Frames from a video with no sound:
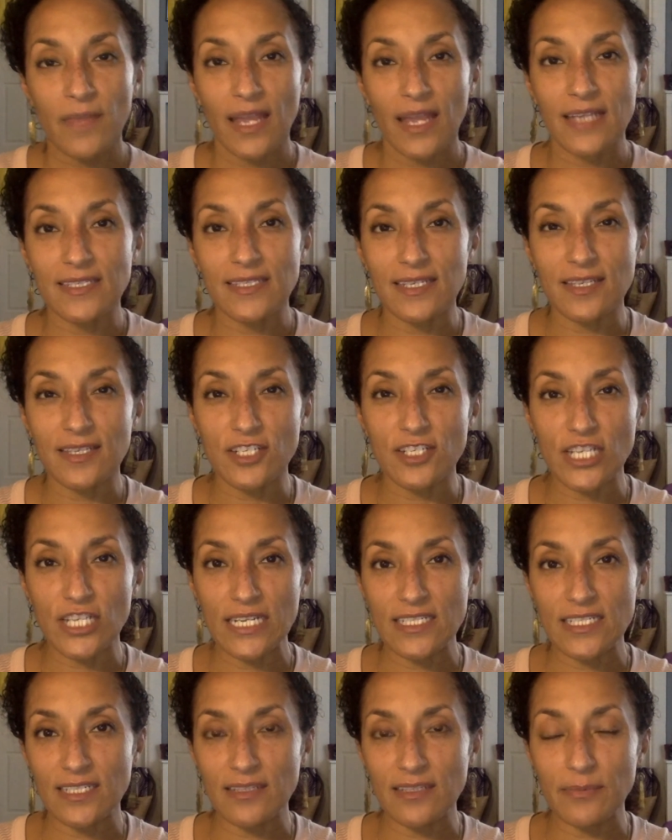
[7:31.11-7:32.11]
Is it the
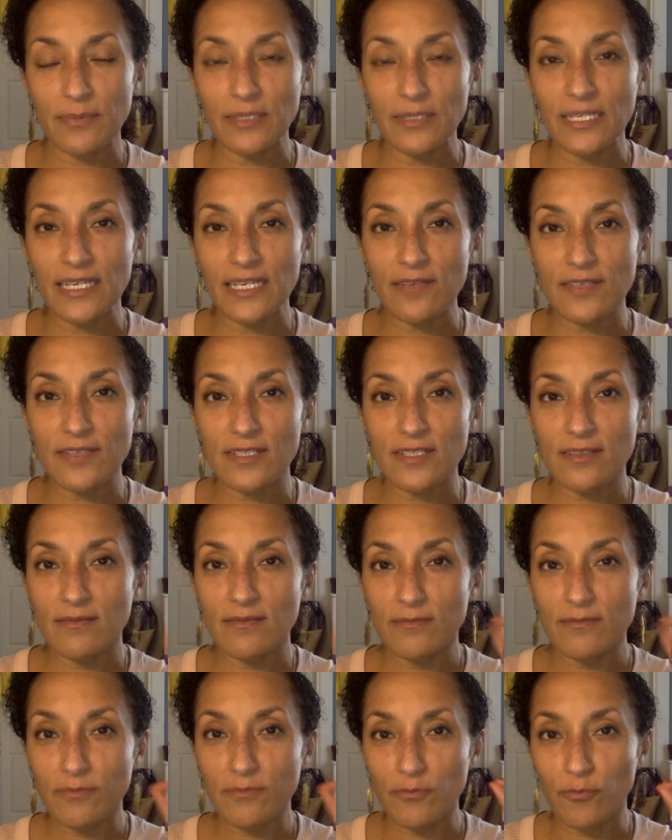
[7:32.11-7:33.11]
changing the beliefs
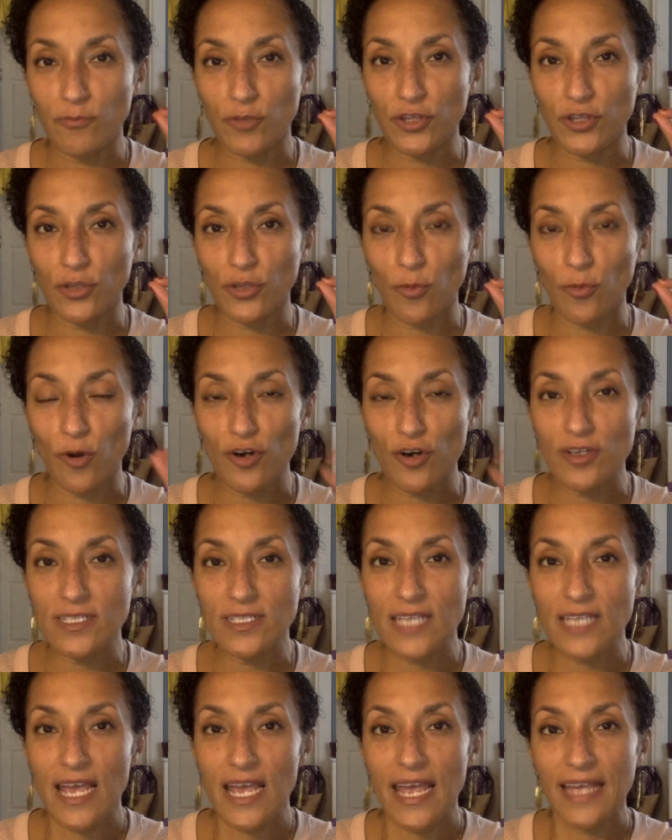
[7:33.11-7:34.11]
with your
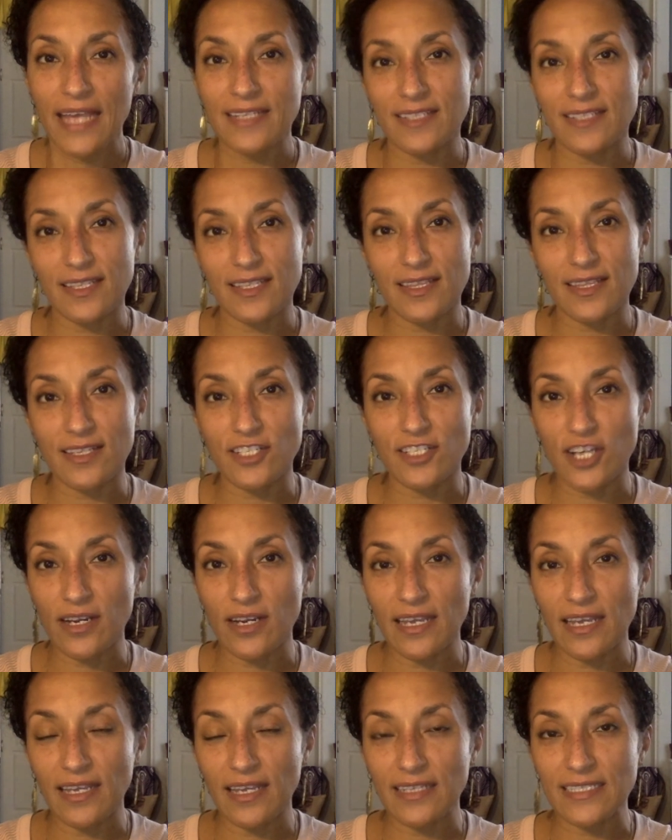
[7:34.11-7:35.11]
words? Is it the
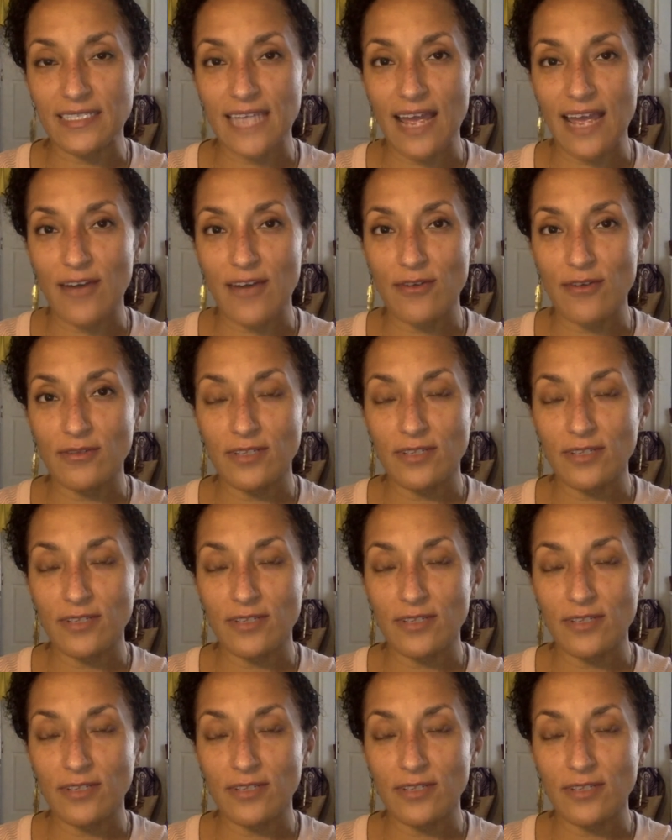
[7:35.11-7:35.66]
chunking it down